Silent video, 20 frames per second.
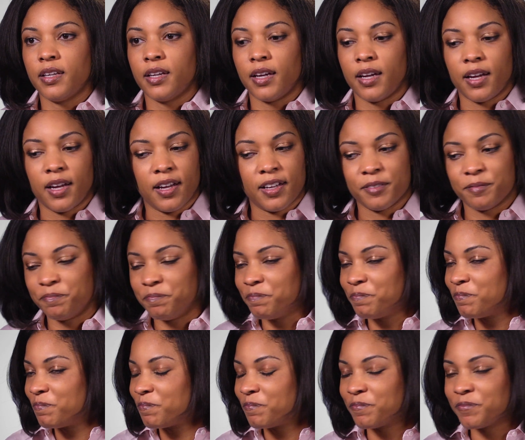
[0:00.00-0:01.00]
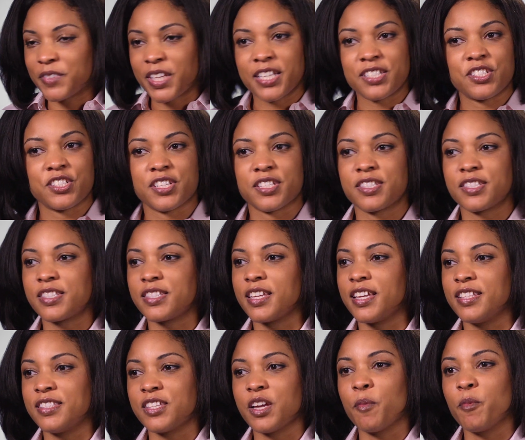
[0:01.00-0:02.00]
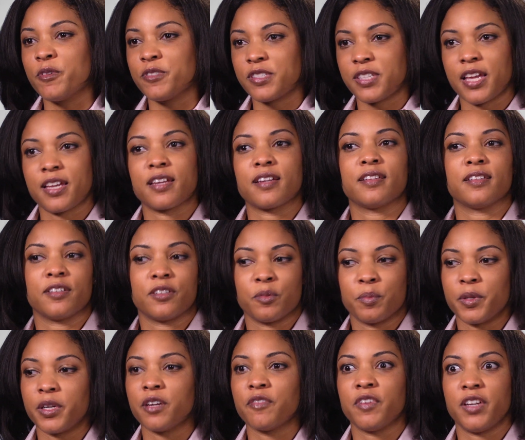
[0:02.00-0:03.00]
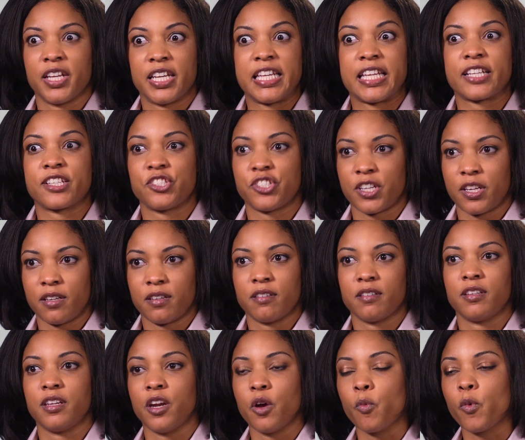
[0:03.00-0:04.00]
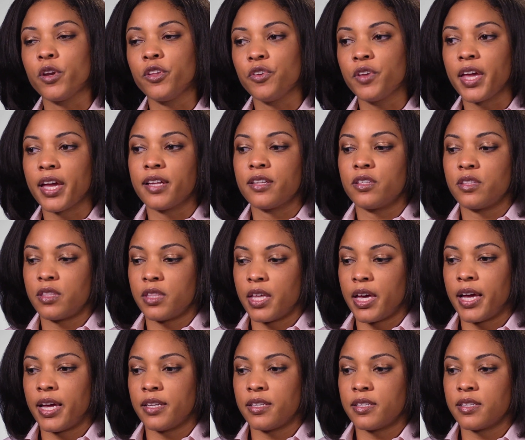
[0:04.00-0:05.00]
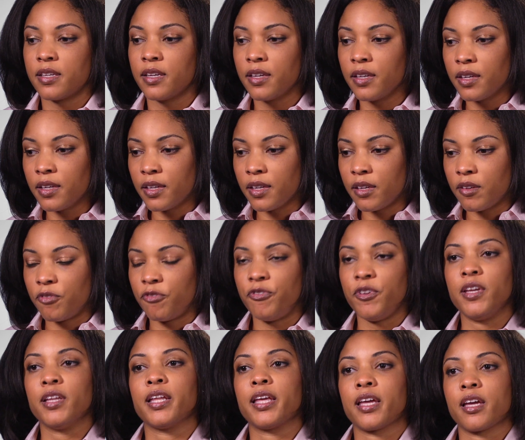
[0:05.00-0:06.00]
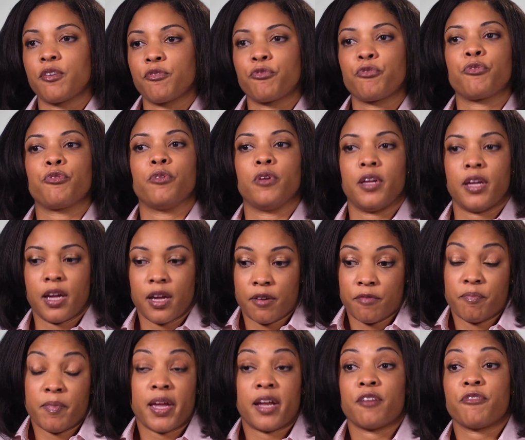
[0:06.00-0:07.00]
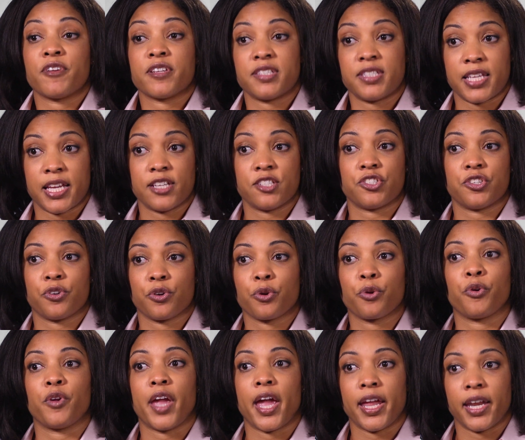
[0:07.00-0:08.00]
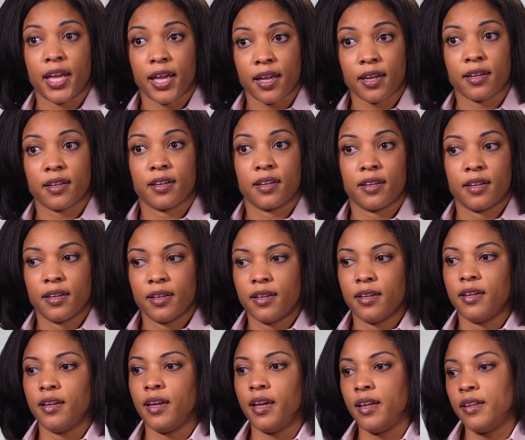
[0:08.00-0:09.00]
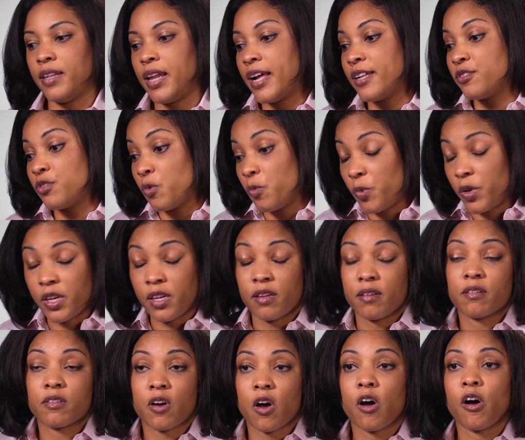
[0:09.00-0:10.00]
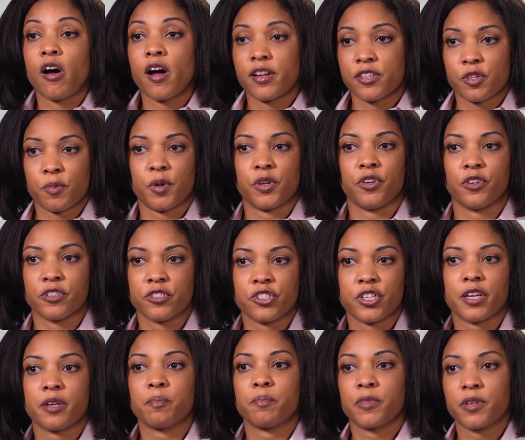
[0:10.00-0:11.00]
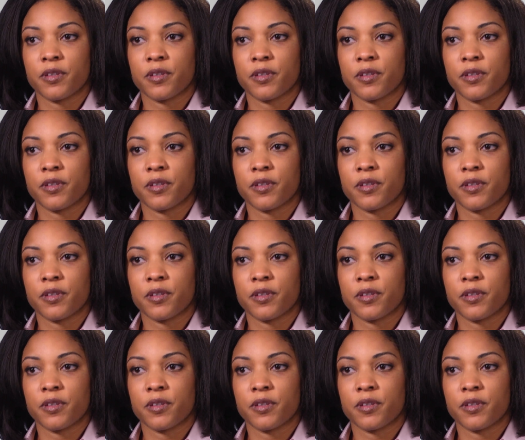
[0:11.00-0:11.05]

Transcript: Uh, it's just, it's almost like a little bit of an addiction. You know, when you get that feeling of, of manifestation or creating. And that's what we call entrepreneurship.